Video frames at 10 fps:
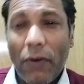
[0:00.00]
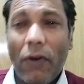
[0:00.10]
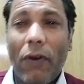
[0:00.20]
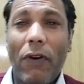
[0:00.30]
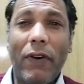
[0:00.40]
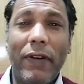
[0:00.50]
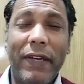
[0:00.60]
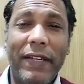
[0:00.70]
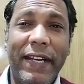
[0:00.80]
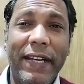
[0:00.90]
or
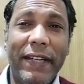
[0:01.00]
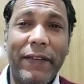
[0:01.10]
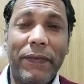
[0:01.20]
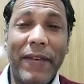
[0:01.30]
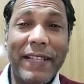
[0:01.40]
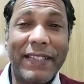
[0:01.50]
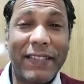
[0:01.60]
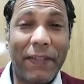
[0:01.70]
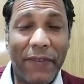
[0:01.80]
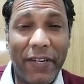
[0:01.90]
a TDF has
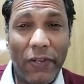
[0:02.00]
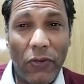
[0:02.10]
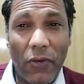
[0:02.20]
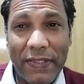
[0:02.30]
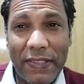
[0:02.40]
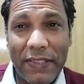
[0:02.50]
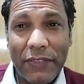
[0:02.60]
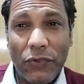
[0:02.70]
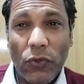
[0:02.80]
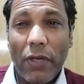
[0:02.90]
suffered
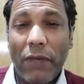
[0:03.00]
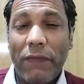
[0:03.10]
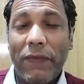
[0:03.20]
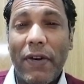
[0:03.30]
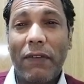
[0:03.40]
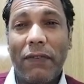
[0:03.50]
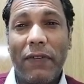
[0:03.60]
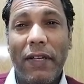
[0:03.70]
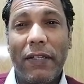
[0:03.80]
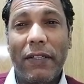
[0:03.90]
losses on a far
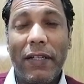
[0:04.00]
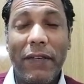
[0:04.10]
front?